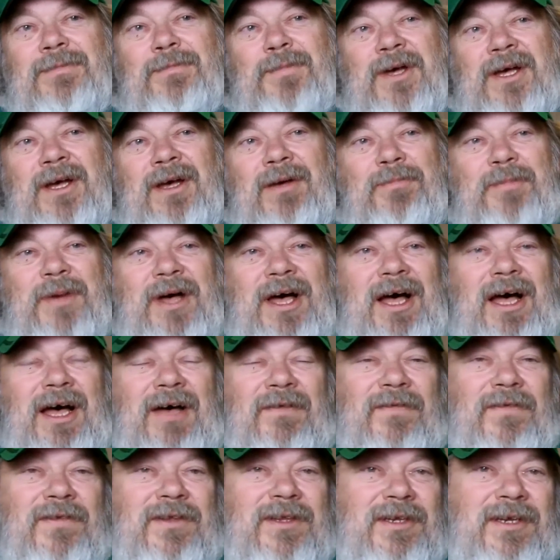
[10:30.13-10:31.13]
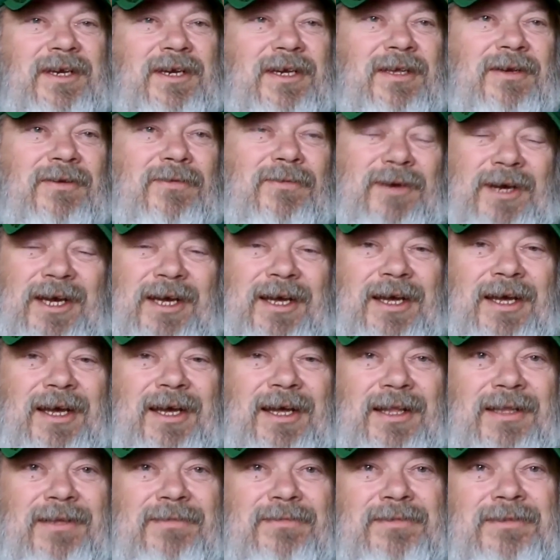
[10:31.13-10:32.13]
the pump off at the other
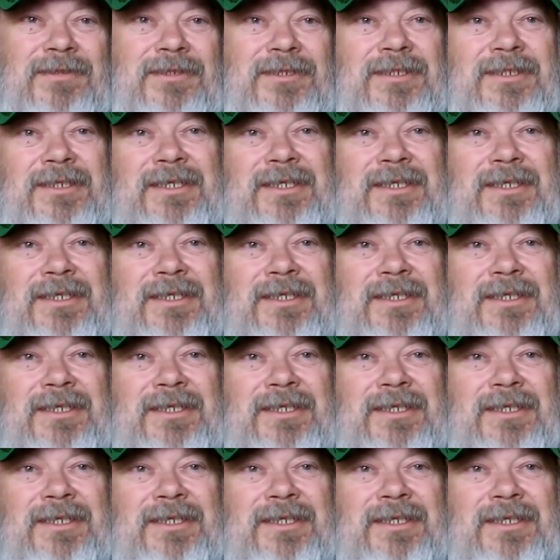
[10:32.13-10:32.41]
well,